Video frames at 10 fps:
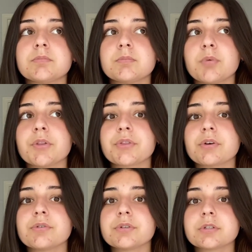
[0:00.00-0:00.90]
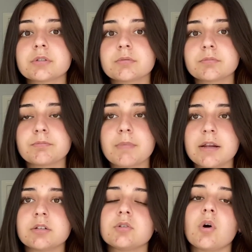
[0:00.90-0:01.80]
put those
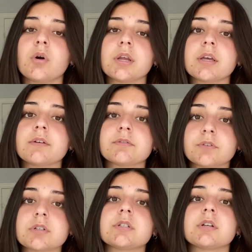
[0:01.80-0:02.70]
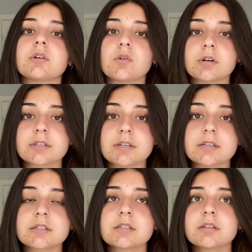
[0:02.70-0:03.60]
mandatory first year courses